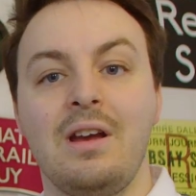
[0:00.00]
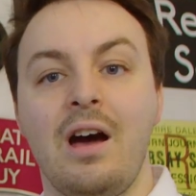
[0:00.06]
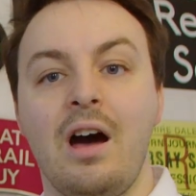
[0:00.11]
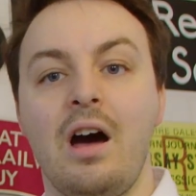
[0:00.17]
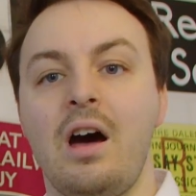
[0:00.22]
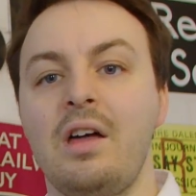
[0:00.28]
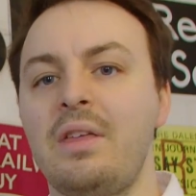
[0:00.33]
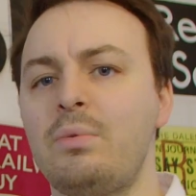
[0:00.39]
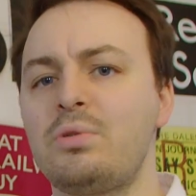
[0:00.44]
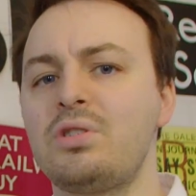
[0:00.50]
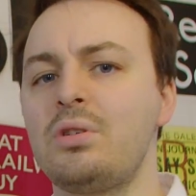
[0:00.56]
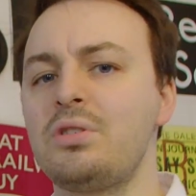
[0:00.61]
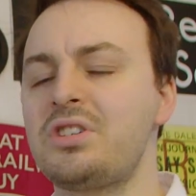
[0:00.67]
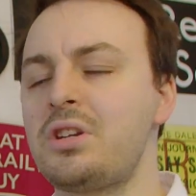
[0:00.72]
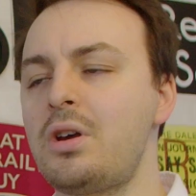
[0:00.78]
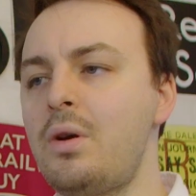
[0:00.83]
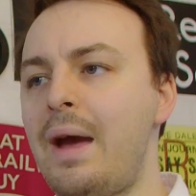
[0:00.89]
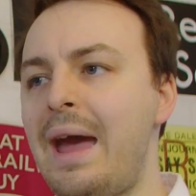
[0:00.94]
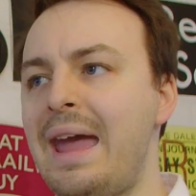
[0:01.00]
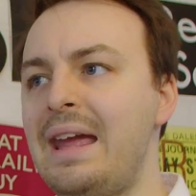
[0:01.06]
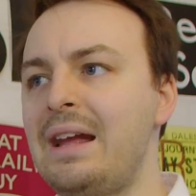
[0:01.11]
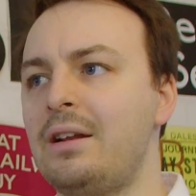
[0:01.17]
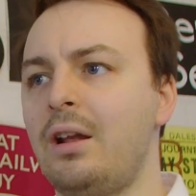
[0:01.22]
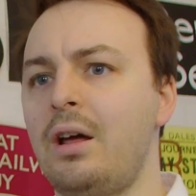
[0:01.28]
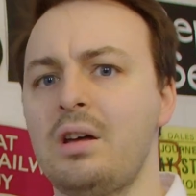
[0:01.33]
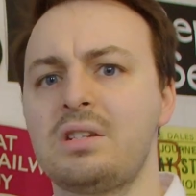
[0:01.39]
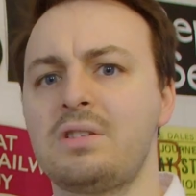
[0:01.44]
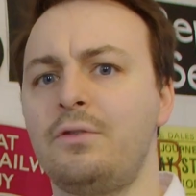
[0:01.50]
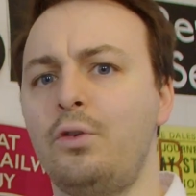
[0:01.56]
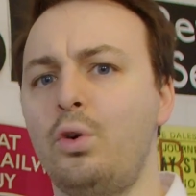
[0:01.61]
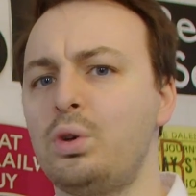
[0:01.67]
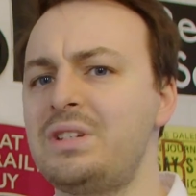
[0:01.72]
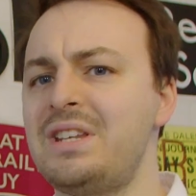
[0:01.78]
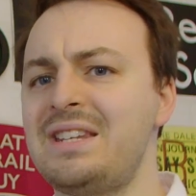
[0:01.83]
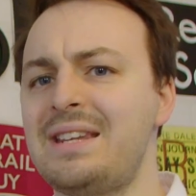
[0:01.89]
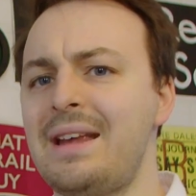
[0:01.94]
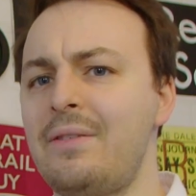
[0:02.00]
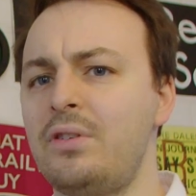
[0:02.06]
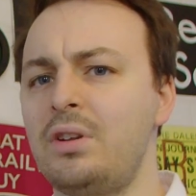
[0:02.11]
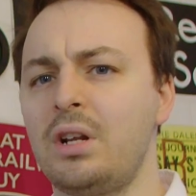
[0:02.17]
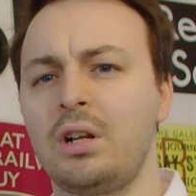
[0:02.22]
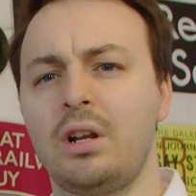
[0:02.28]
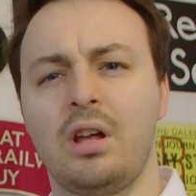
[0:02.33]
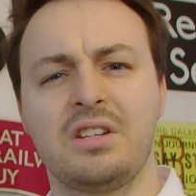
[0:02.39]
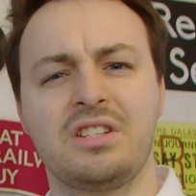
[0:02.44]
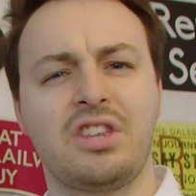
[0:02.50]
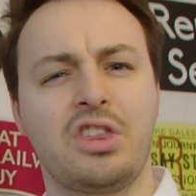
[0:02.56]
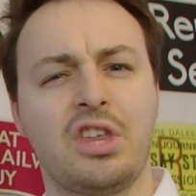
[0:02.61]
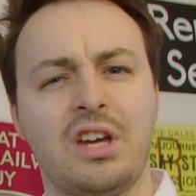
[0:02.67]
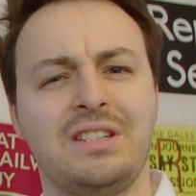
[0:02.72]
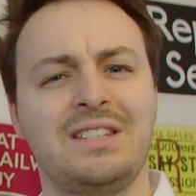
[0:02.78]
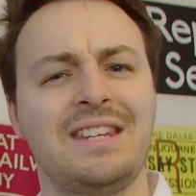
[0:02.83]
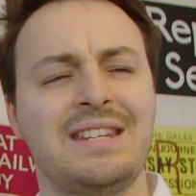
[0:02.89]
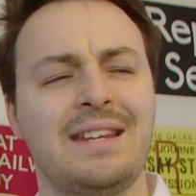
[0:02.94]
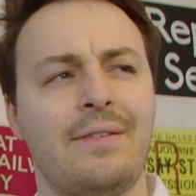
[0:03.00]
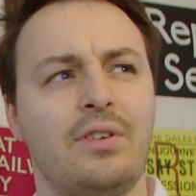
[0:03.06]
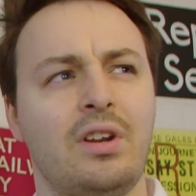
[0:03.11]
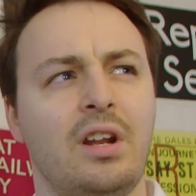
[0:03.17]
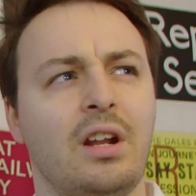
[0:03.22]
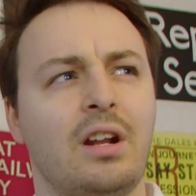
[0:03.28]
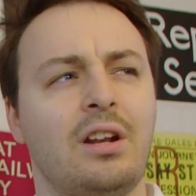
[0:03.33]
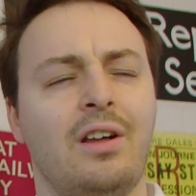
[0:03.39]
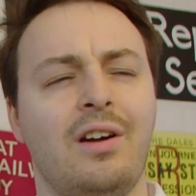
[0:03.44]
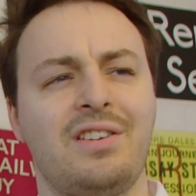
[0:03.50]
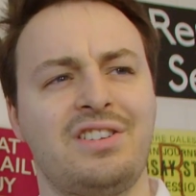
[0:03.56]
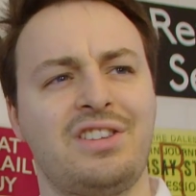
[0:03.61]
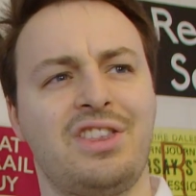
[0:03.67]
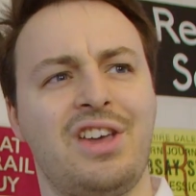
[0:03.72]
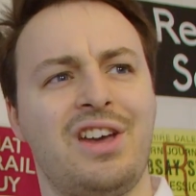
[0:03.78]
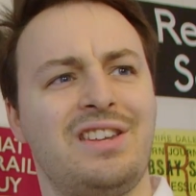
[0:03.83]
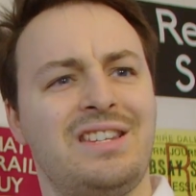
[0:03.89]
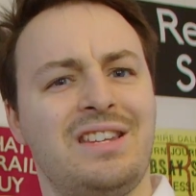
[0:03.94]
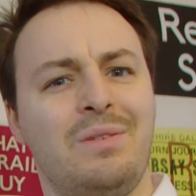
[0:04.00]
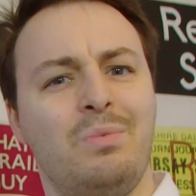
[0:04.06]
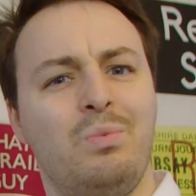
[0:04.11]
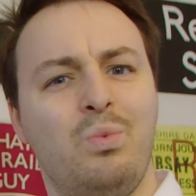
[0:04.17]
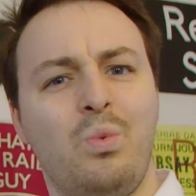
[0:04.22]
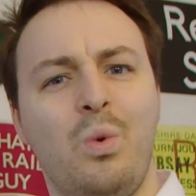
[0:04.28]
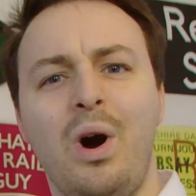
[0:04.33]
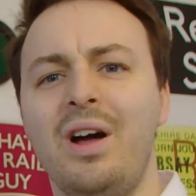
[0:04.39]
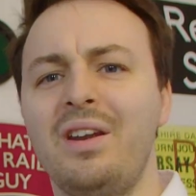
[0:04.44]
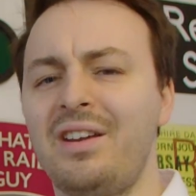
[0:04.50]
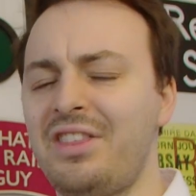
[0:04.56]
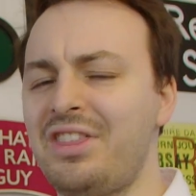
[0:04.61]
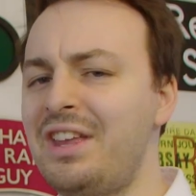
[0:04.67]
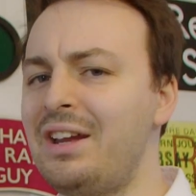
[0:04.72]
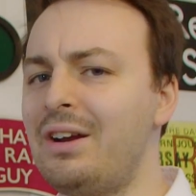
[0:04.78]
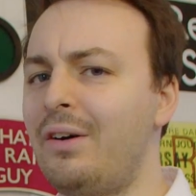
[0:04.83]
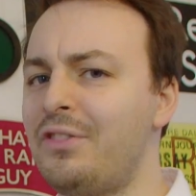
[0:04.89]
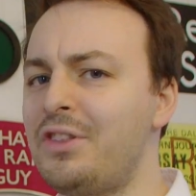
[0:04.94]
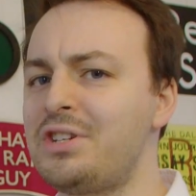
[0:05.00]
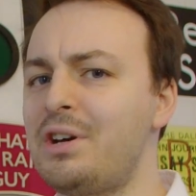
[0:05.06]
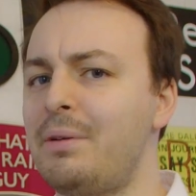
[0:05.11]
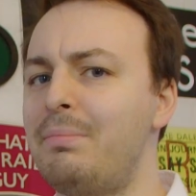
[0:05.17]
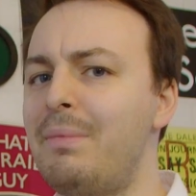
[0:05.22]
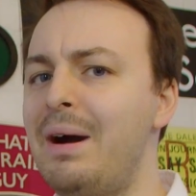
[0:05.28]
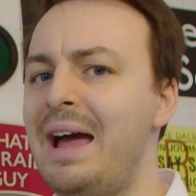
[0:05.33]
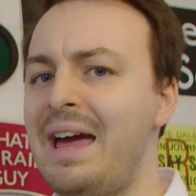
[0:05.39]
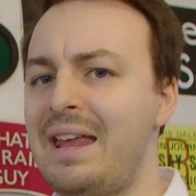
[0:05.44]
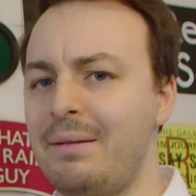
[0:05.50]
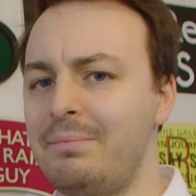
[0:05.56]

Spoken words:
There was also a Class 47, a Class 37 and a Class 31, I think, off the top of my head.